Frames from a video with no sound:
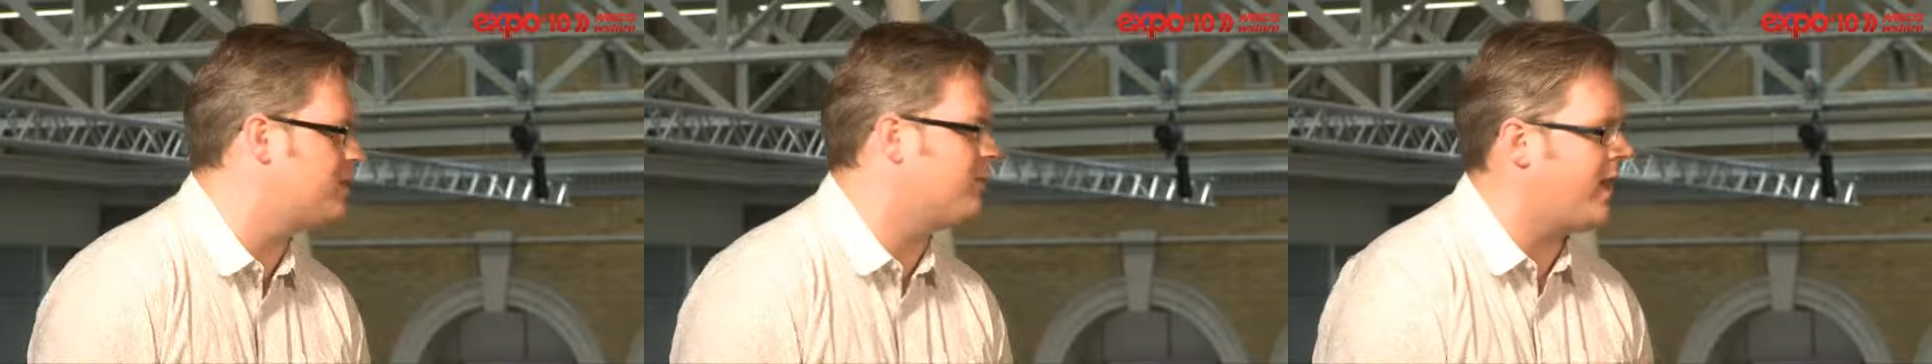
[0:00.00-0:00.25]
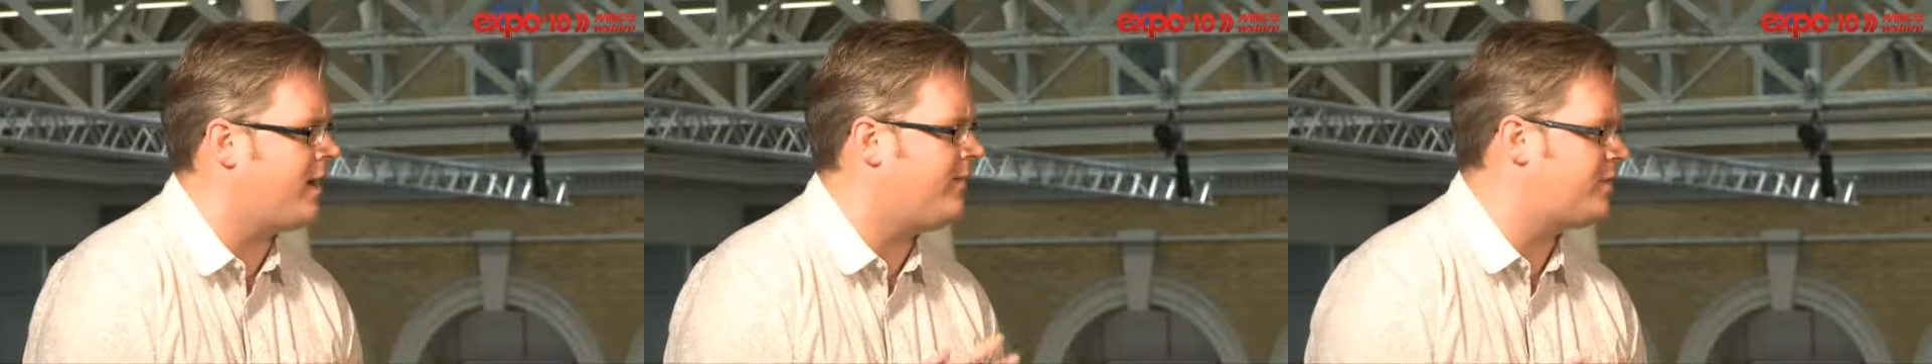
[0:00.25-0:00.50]
and
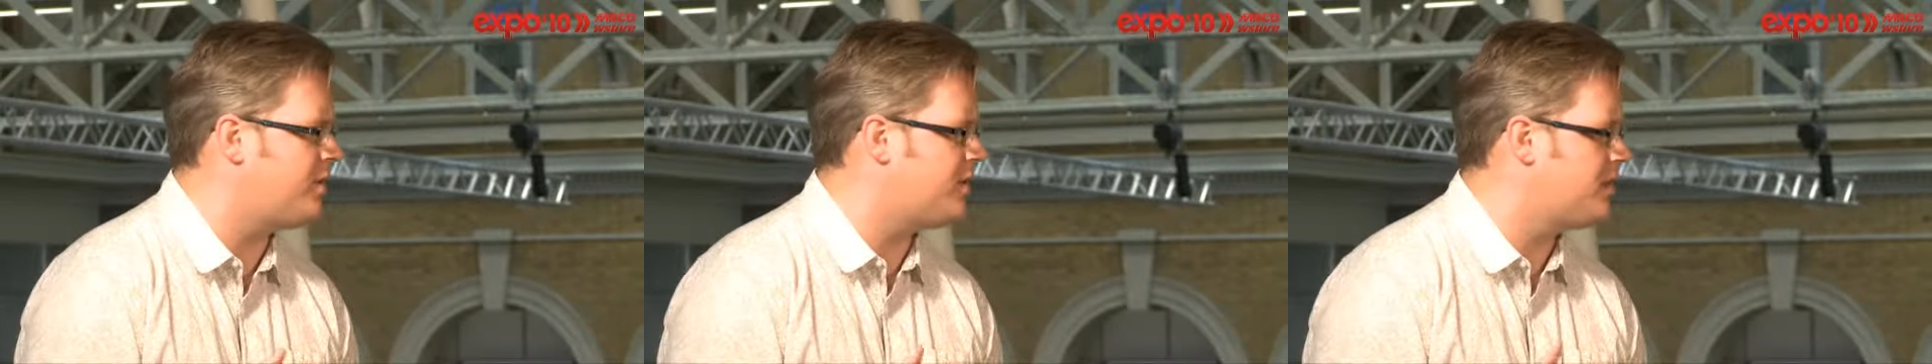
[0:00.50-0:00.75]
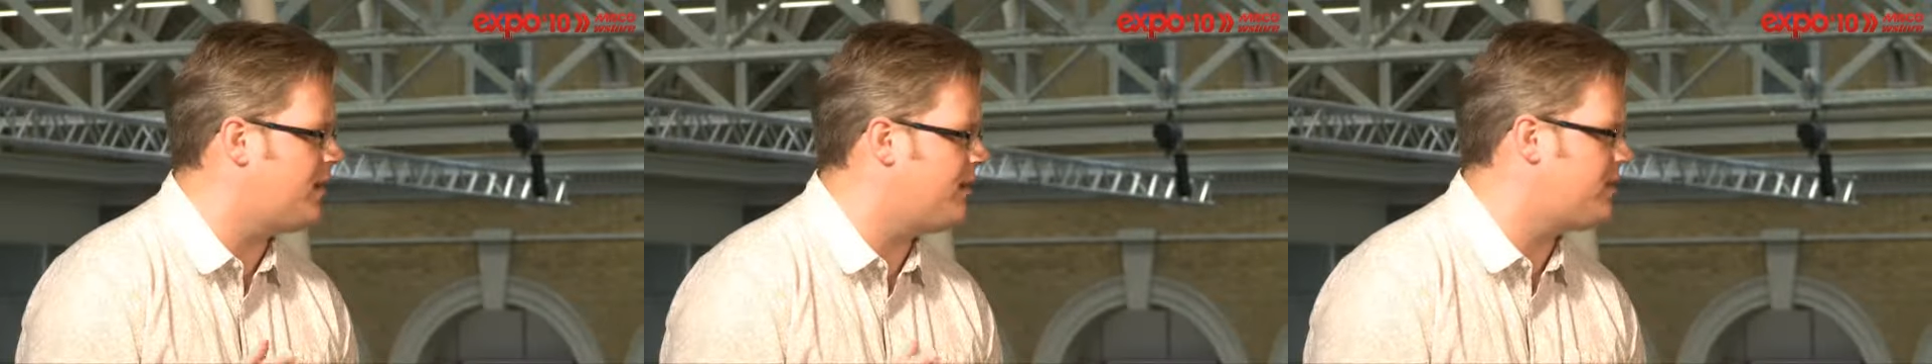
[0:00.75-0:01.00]
we're getting
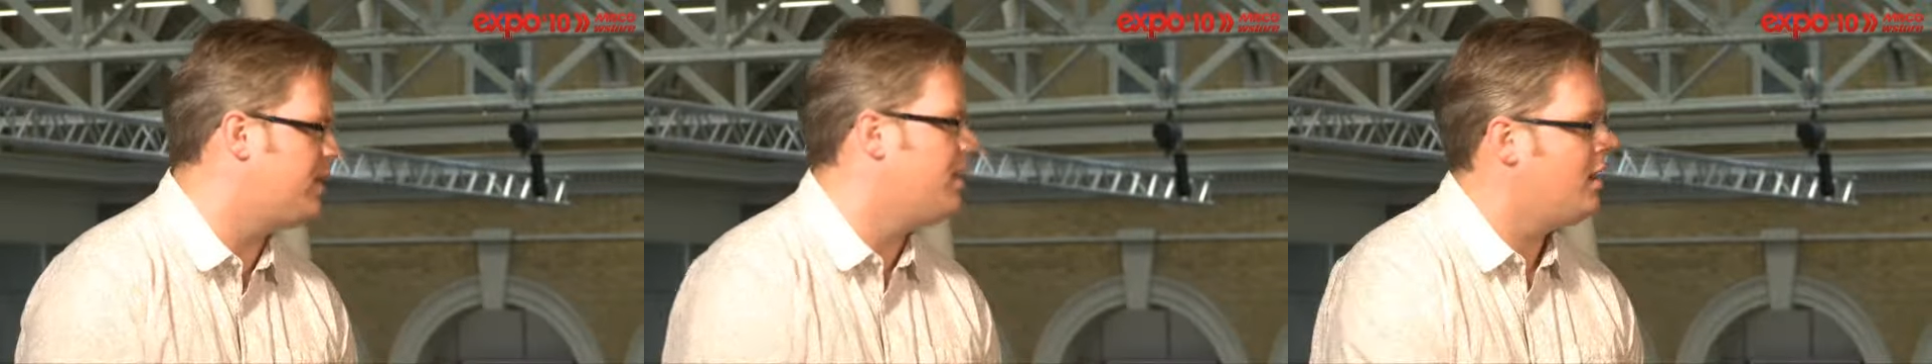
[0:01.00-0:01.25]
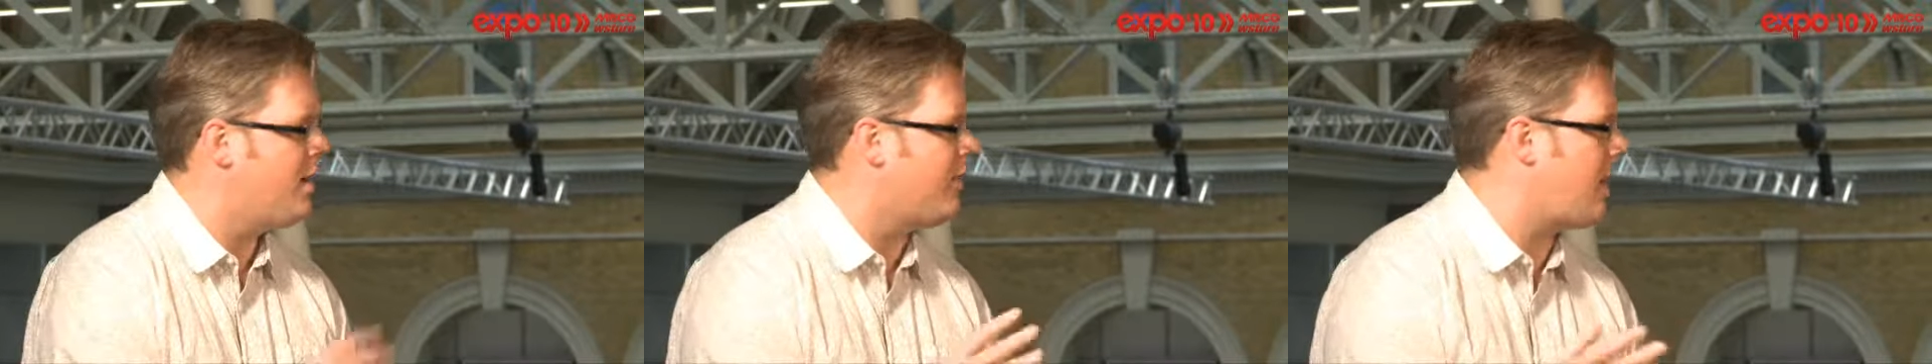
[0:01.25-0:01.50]
infrastructure service,
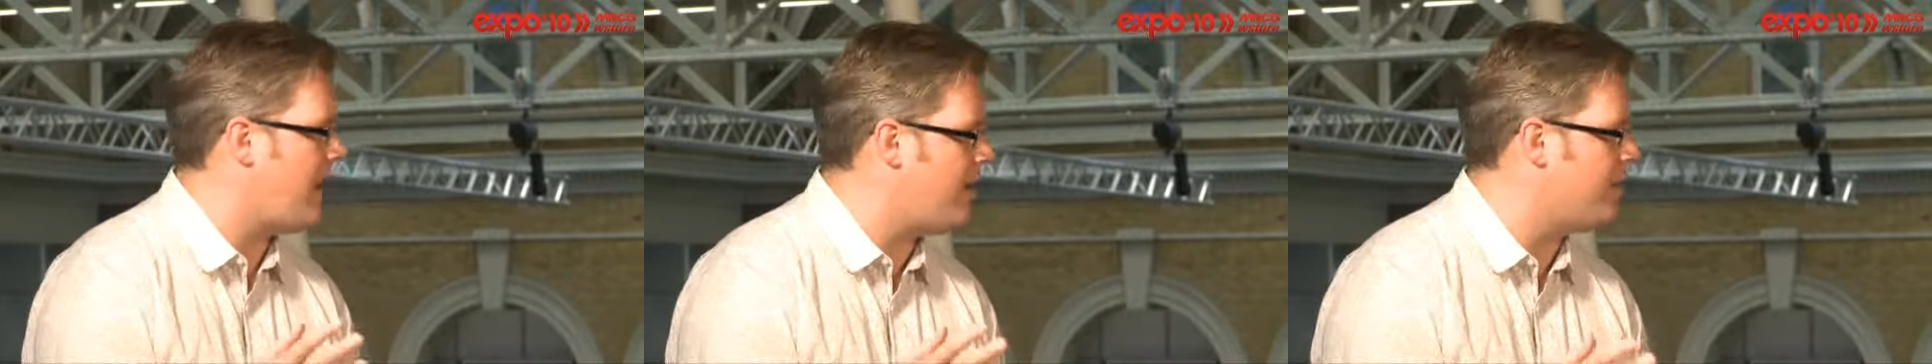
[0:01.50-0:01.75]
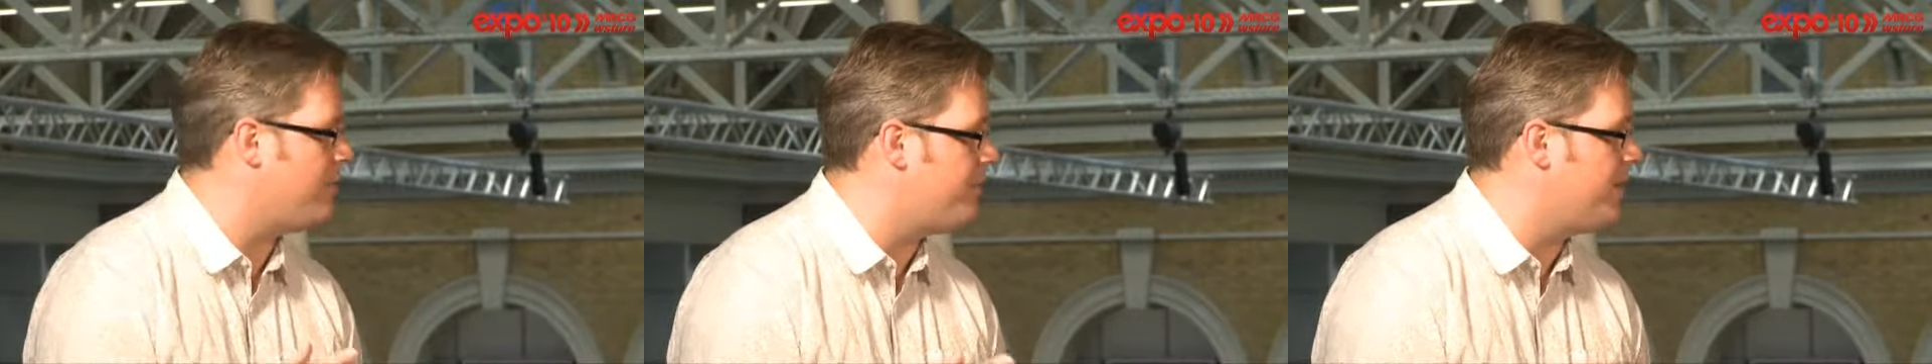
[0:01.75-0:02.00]
having
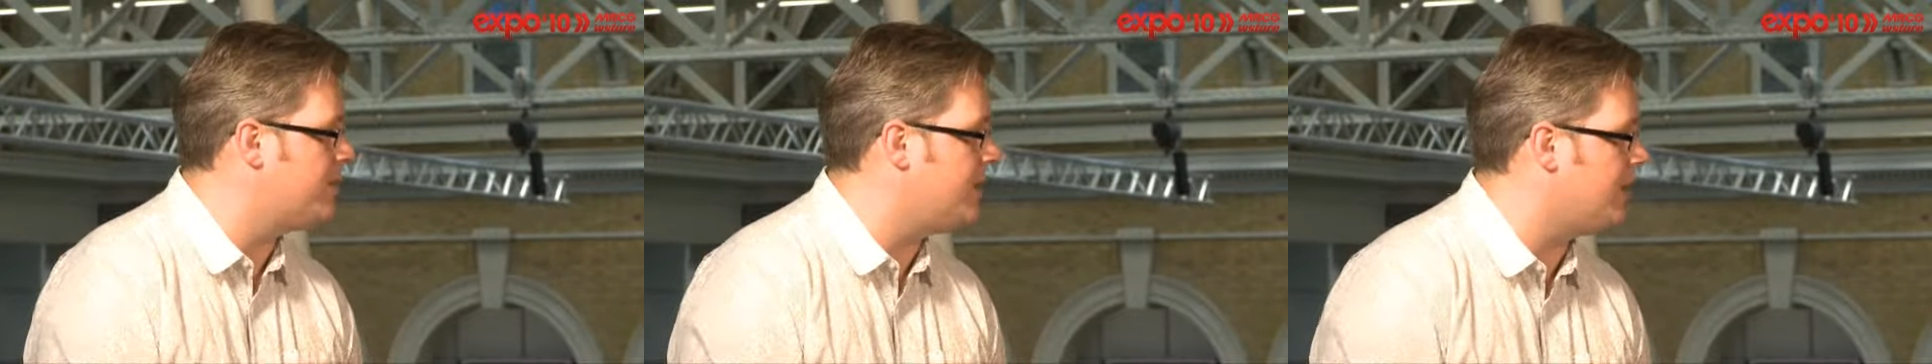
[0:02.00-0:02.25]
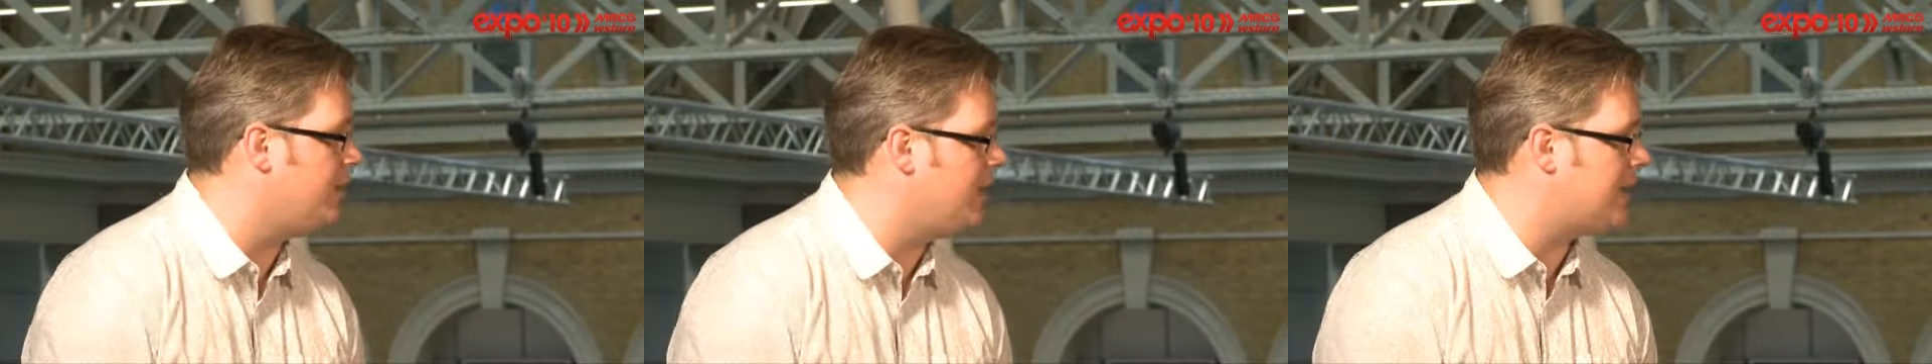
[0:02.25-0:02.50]
cloud
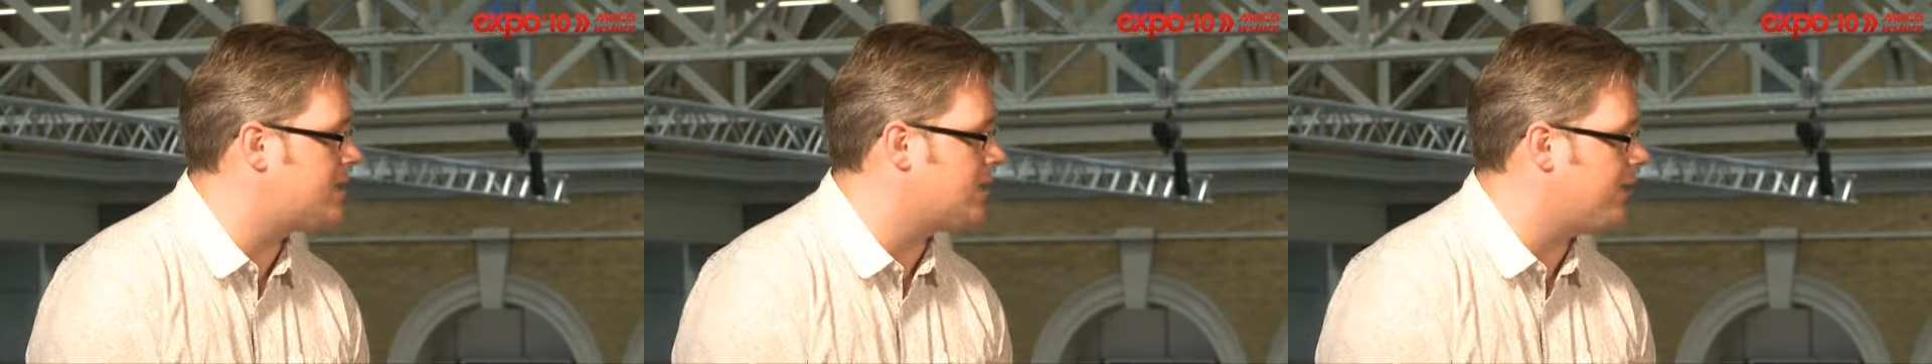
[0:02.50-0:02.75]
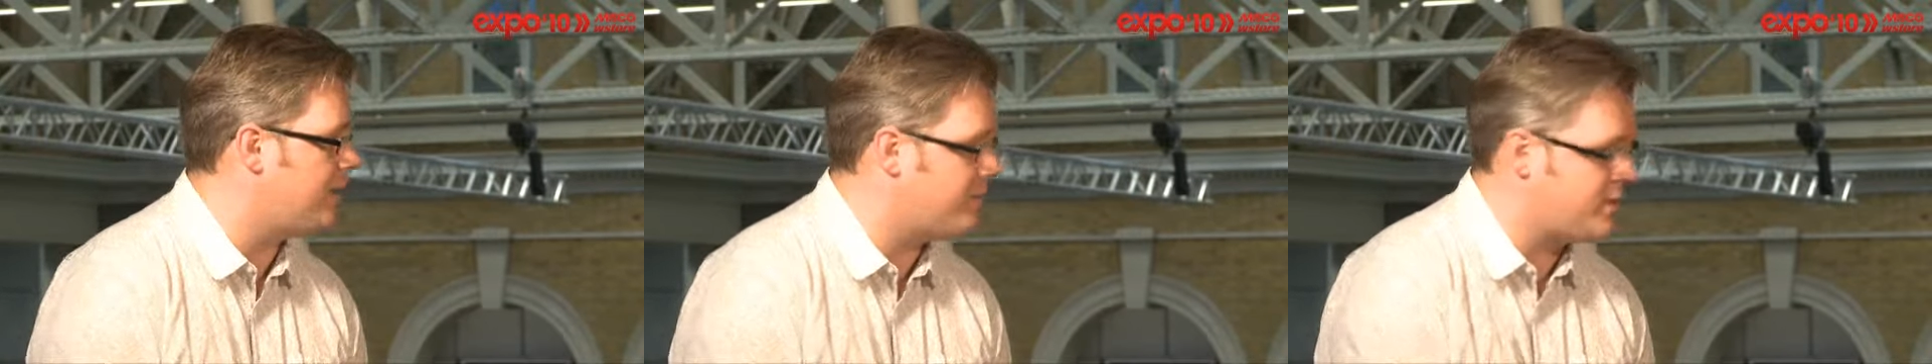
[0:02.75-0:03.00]
computing, all that sort of thing.